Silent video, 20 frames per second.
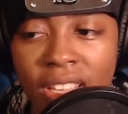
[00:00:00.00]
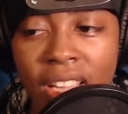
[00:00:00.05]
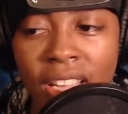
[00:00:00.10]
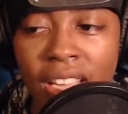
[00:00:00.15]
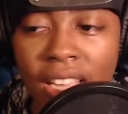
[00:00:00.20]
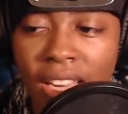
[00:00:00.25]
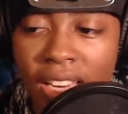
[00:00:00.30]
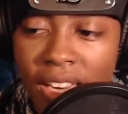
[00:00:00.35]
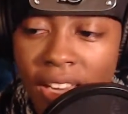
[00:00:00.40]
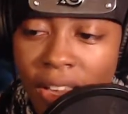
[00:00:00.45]

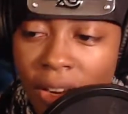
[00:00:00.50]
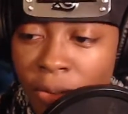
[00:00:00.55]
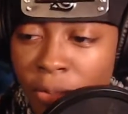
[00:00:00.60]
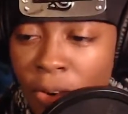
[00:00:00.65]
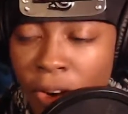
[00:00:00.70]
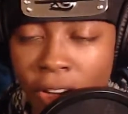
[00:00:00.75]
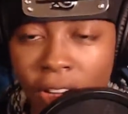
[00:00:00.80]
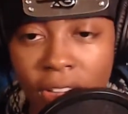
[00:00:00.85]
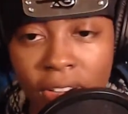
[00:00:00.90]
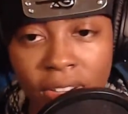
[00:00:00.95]
And the other
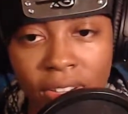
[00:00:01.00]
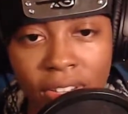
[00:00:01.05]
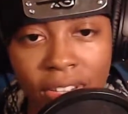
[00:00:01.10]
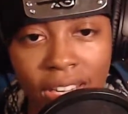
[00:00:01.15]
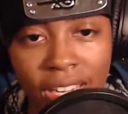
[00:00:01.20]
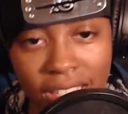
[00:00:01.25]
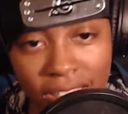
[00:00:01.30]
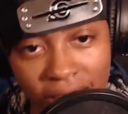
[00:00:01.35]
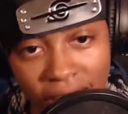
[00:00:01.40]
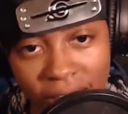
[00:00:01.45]
part, like
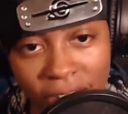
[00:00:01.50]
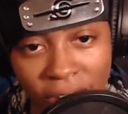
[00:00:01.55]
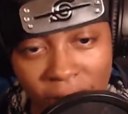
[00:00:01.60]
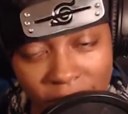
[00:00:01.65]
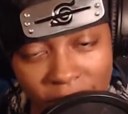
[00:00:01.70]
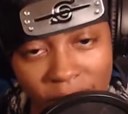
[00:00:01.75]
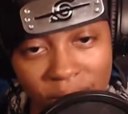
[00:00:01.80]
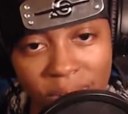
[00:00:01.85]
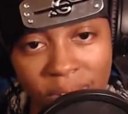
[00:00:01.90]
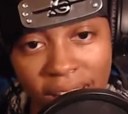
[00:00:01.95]
I said, I watched
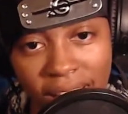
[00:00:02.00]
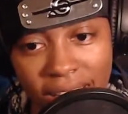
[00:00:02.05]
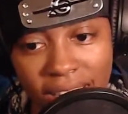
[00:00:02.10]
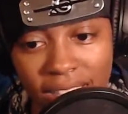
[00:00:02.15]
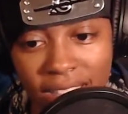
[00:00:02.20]
it twice.